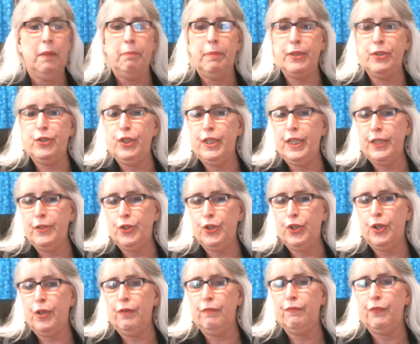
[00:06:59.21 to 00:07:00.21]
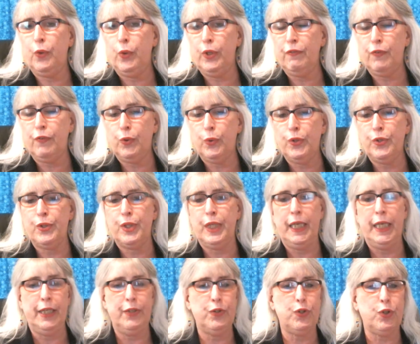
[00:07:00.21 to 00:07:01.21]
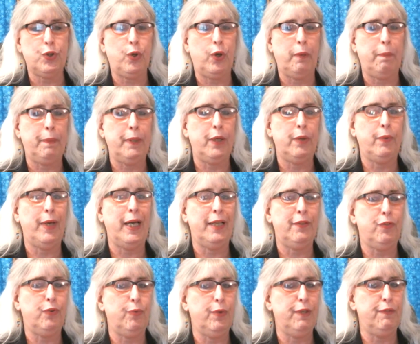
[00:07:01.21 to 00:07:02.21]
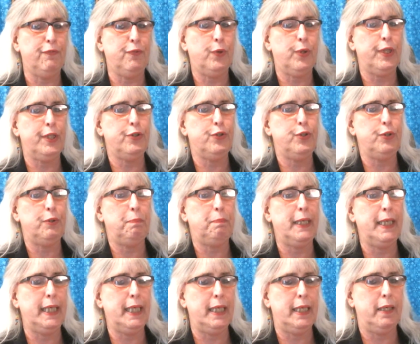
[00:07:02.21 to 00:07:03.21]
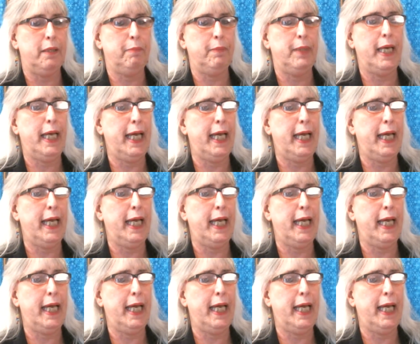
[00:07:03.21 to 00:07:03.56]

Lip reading: but she does turn void of course in Scorpio at 3:42 p.m.